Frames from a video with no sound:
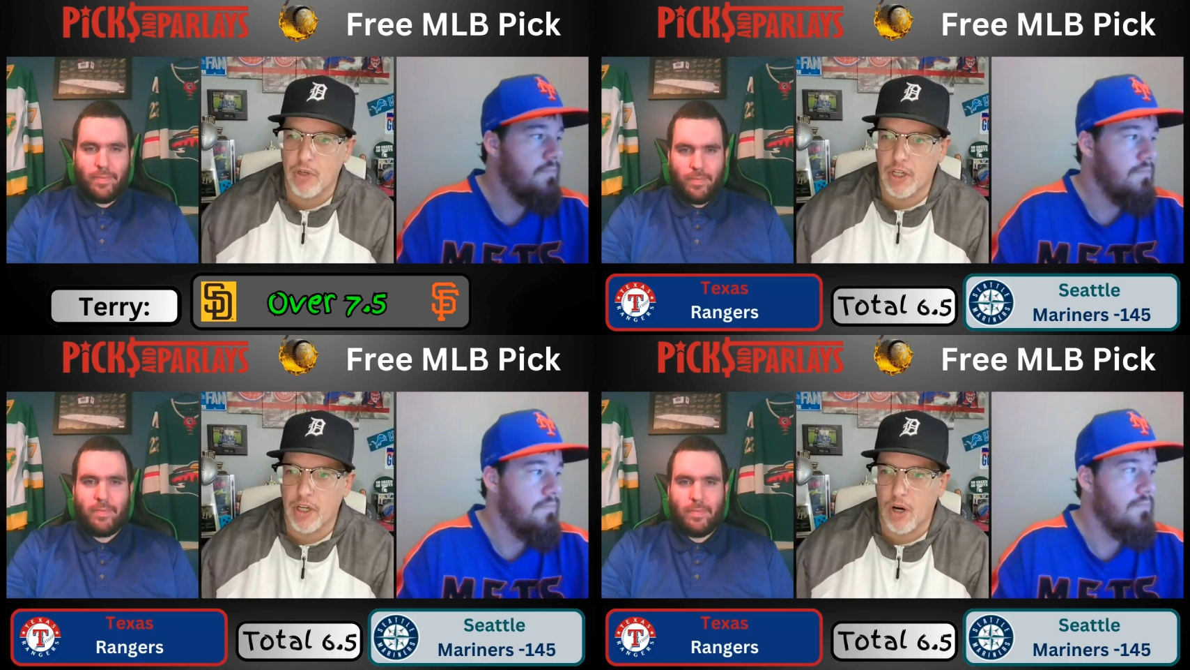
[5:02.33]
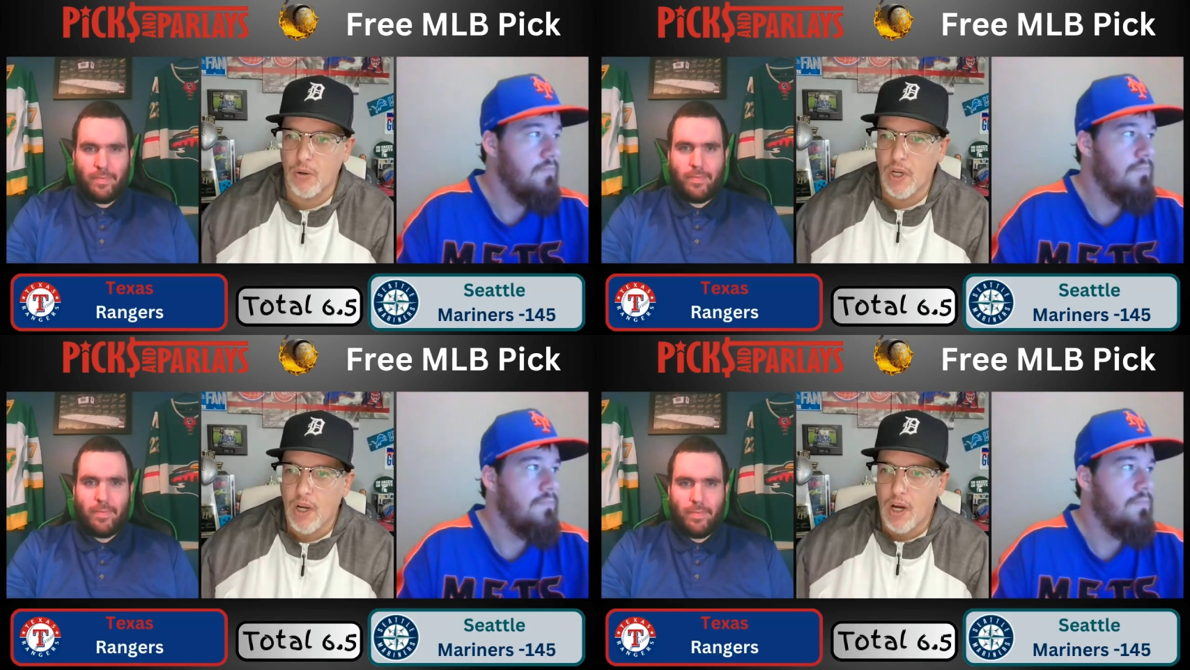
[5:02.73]
Speaker 1: We're going to
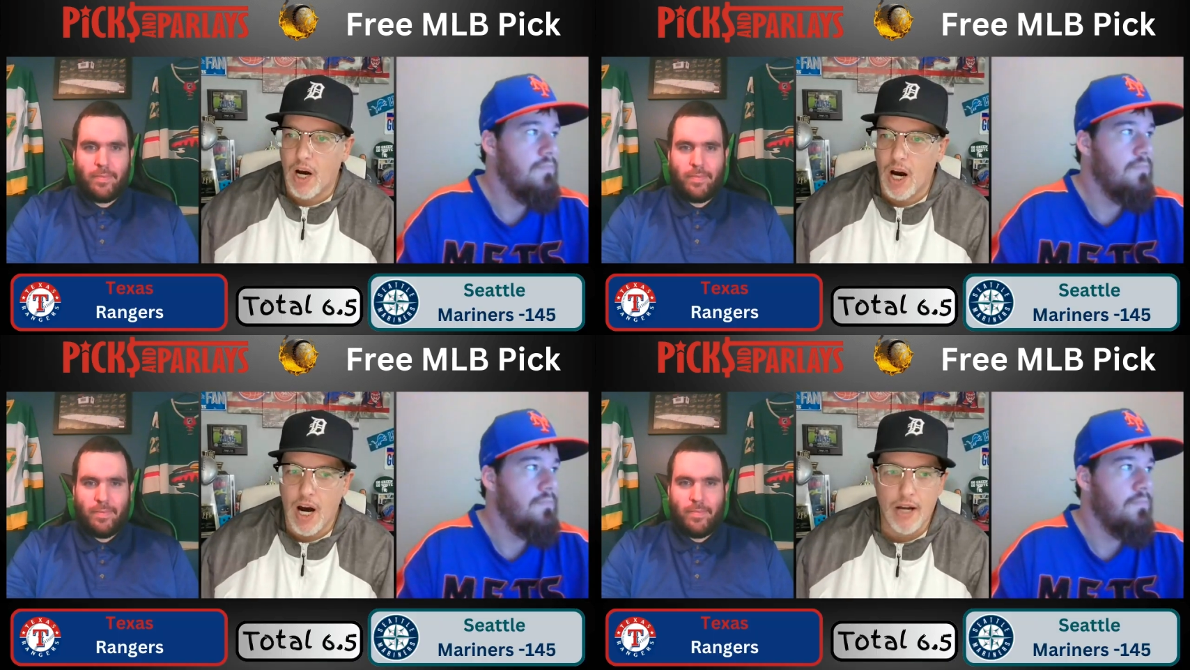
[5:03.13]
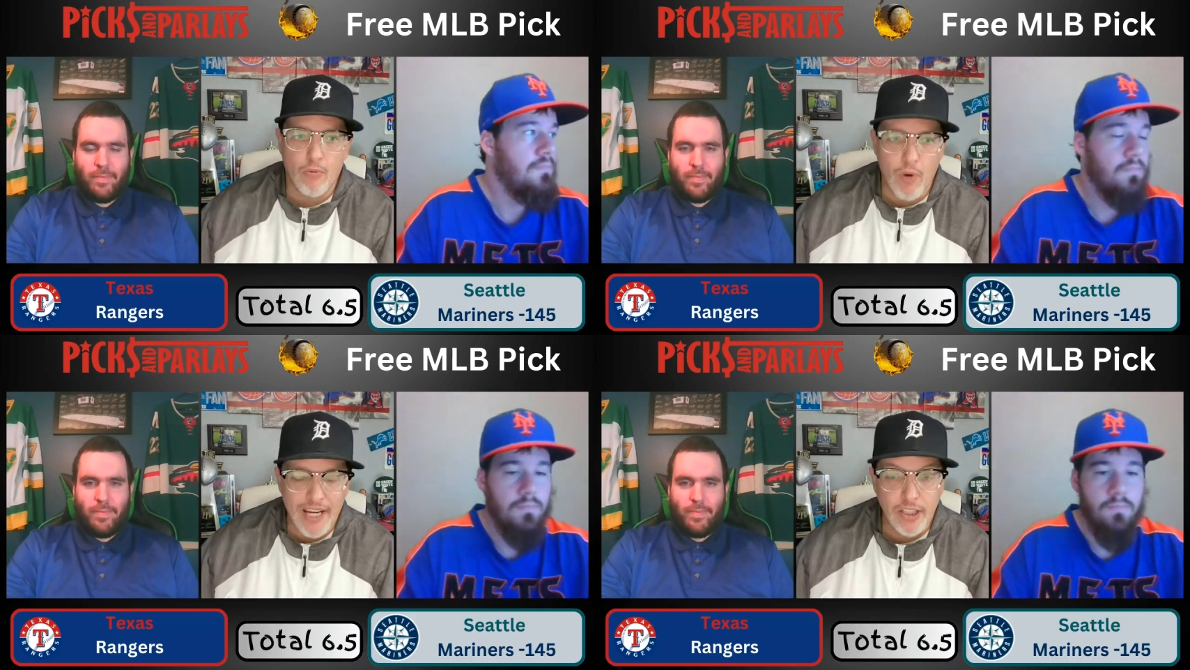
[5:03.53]
go uh,
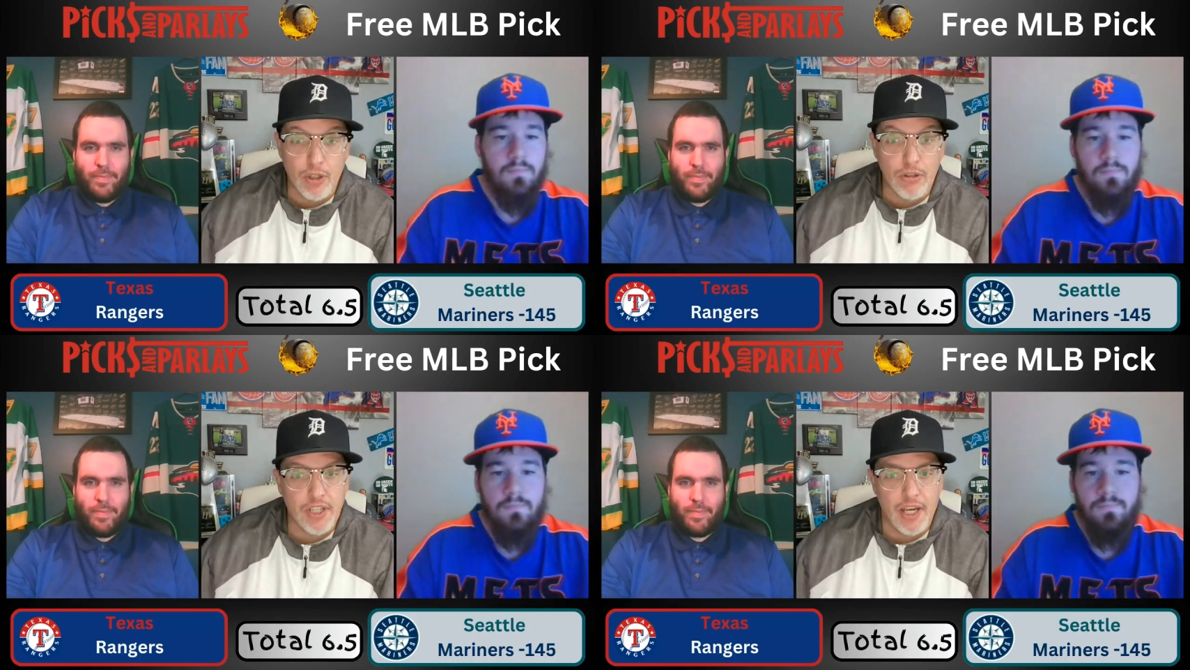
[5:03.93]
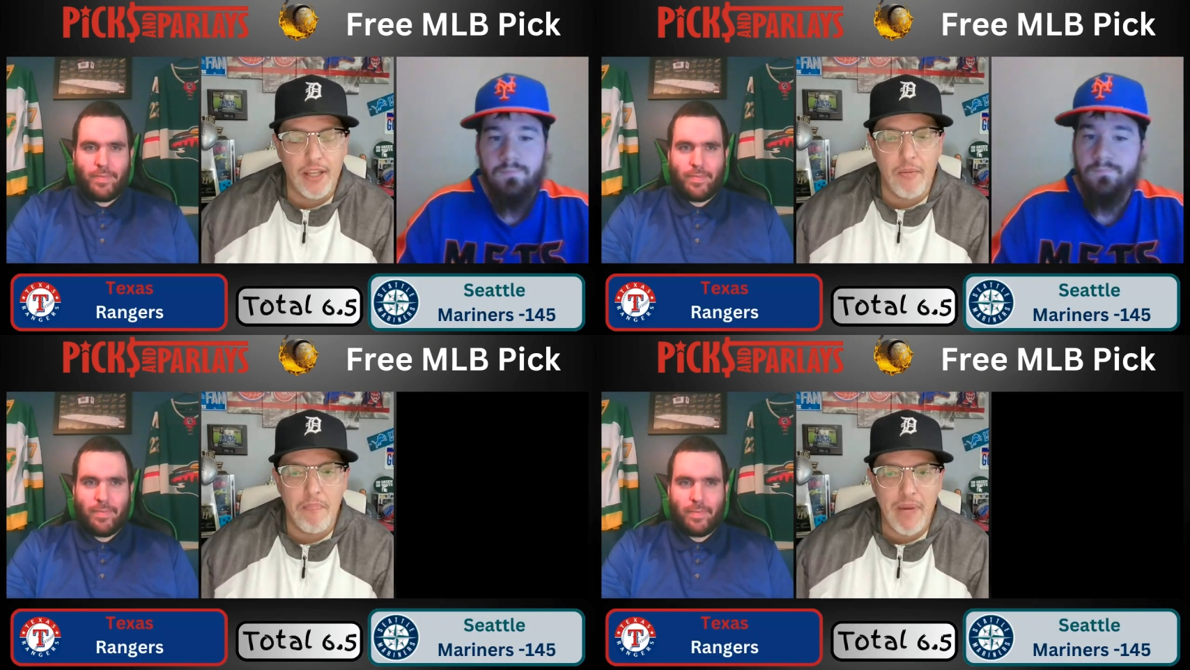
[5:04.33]
Rangers
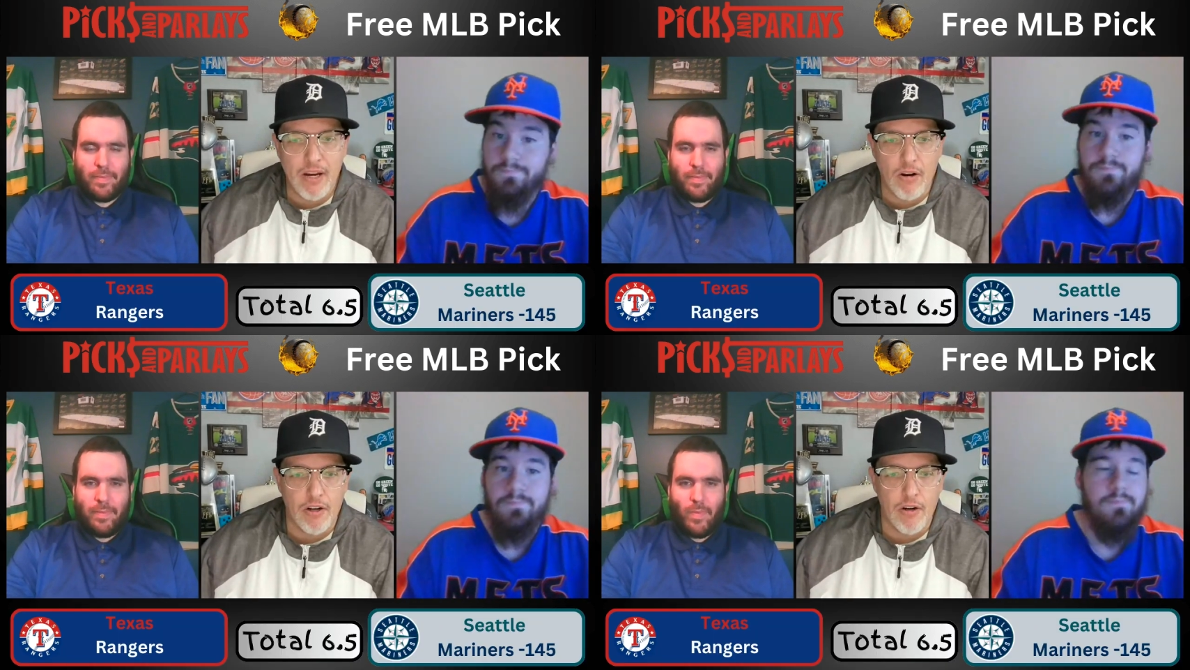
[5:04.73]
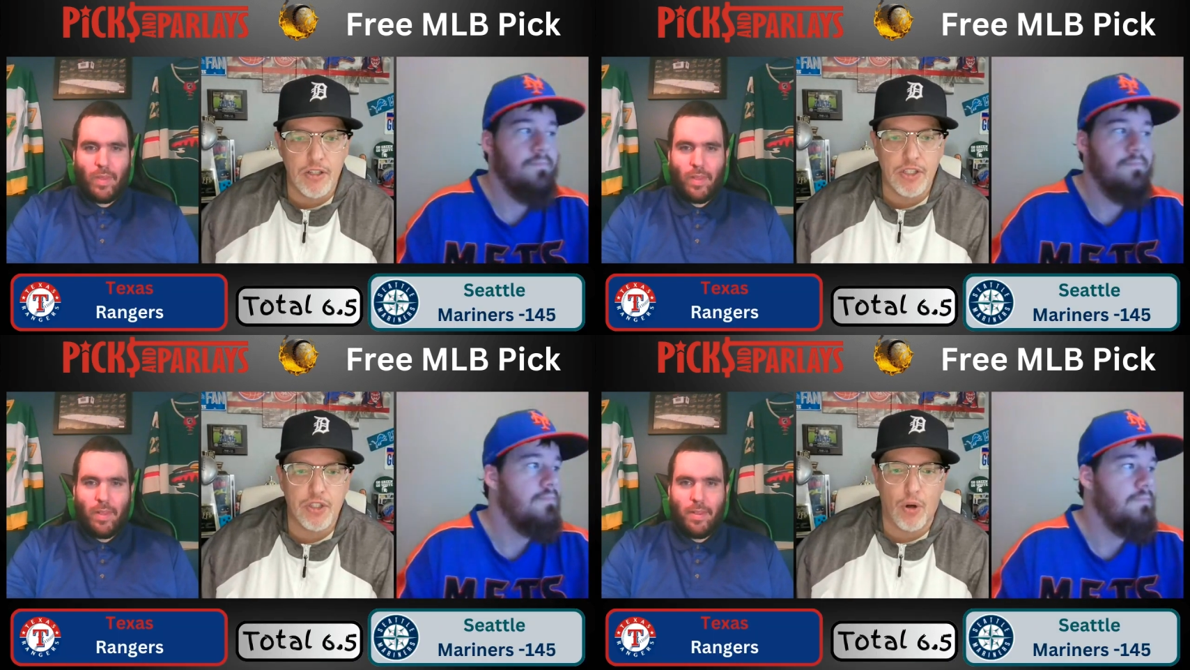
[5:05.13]
and the
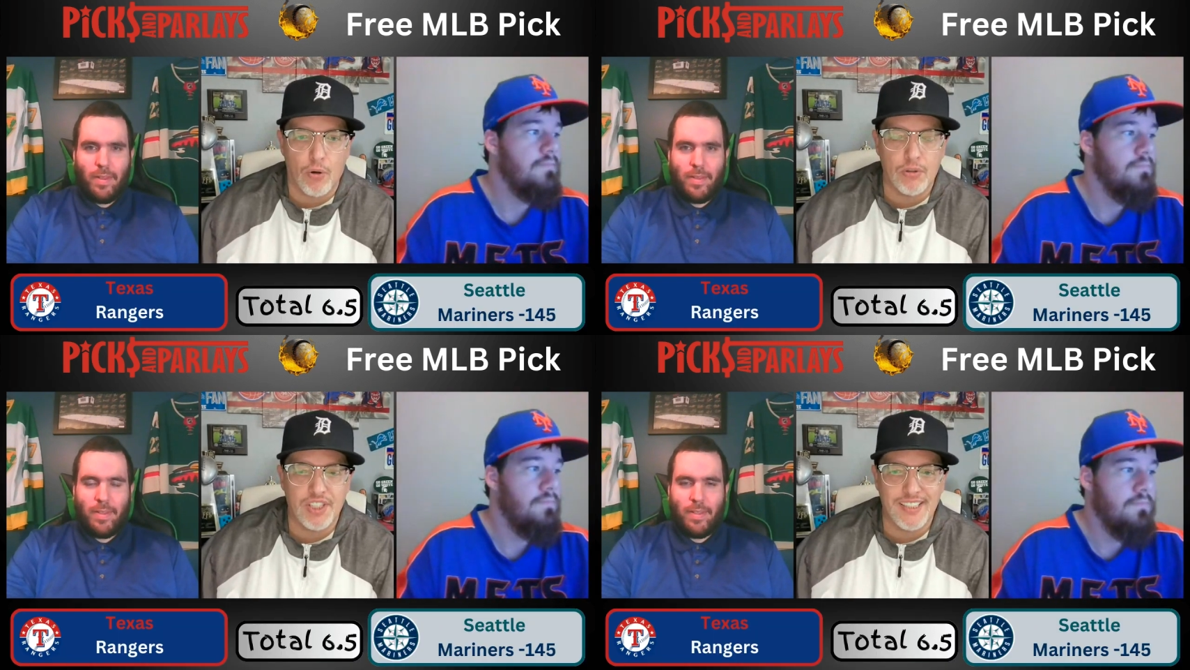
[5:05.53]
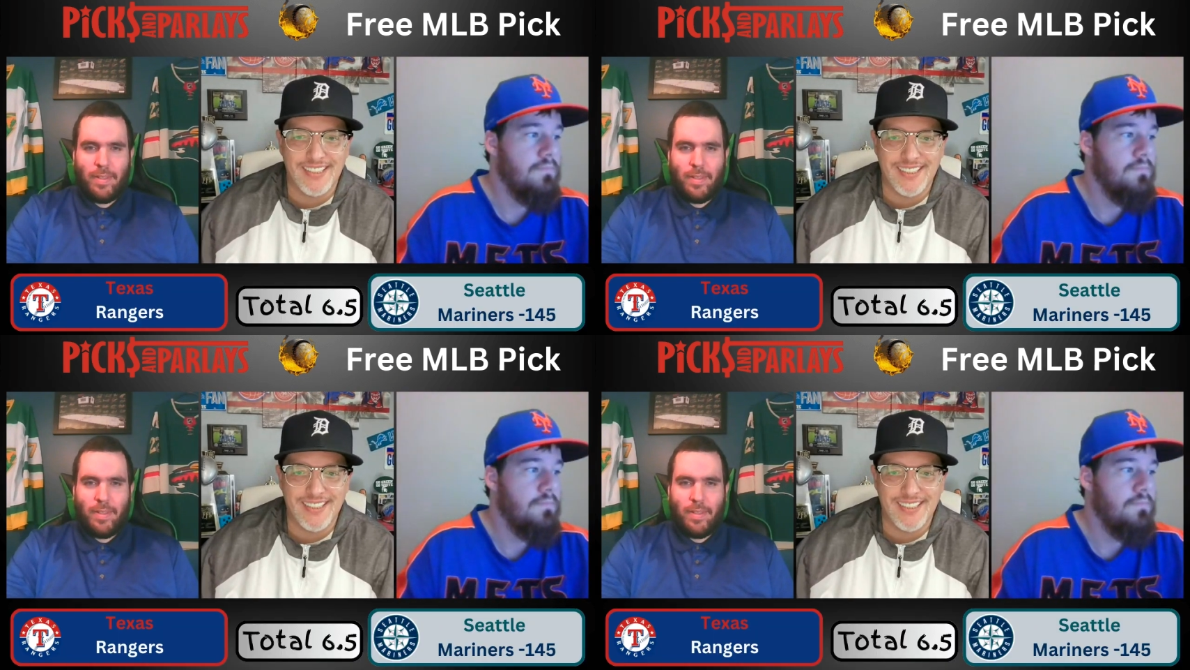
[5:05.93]
Mariners. Totals at